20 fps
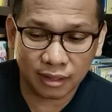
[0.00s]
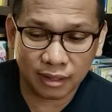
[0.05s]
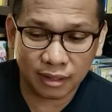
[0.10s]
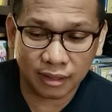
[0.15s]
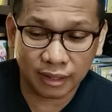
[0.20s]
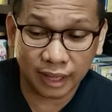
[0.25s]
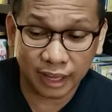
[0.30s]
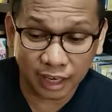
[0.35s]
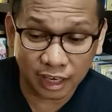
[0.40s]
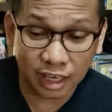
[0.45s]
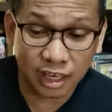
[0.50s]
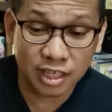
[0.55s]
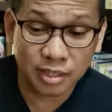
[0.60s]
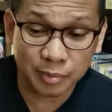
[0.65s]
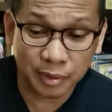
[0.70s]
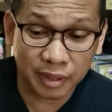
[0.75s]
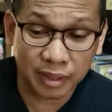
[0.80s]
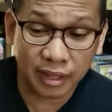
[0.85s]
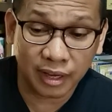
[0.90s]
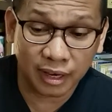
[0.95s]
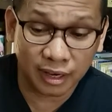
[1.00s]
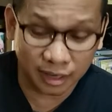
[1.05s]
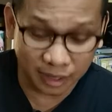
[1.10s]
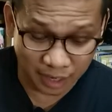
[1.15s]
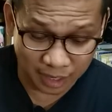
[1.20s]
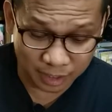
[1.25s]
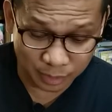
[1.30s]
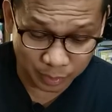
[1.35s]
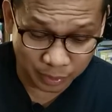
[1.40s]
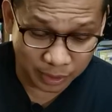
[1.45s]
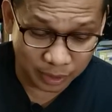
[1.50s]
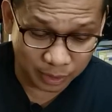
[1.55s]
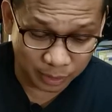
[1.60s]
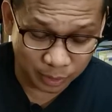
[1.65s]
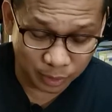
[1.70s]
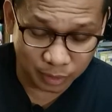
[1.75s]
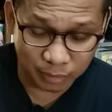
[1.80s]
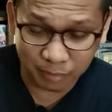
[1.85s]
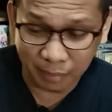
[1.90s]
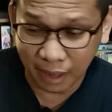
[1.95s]
the encouragement there as we
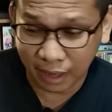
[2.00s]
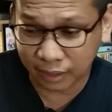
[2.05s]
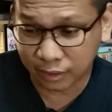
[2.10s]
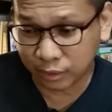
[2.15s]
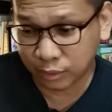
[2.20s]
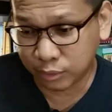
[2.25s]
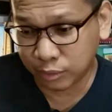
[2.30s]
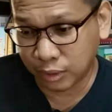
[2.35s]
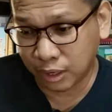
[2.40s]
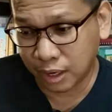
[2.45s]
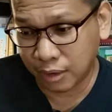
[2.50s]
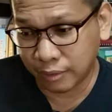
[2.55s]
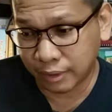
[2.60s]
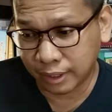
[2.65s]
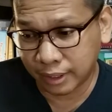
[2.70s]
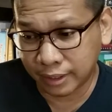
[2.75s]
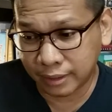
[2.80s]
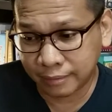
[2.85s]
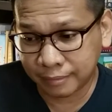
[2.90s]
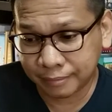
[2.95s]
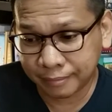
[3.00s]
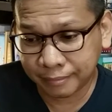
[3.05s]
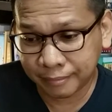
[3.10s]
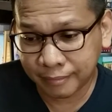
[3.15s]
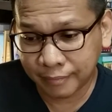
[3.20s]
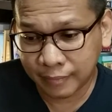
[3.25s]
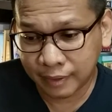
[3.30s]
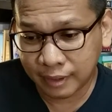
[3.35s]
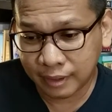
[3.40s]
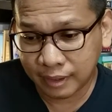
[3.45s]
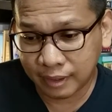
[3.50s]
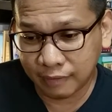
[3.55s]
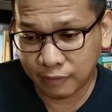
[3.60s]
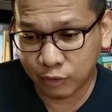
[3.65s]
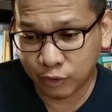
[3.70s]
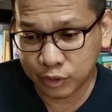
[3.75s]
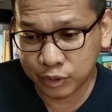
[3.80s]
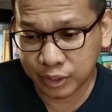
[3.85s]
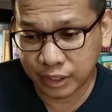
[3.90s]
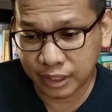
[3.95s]
look back to our
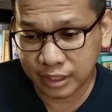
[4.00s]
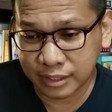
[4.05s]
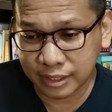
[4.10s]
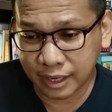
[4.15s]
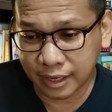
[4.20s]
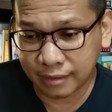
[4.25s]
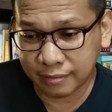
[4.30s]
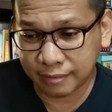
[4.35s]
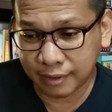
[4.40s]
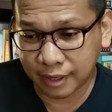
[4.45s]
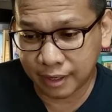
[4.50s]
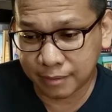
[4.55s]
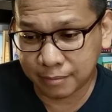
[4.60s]
devotion is that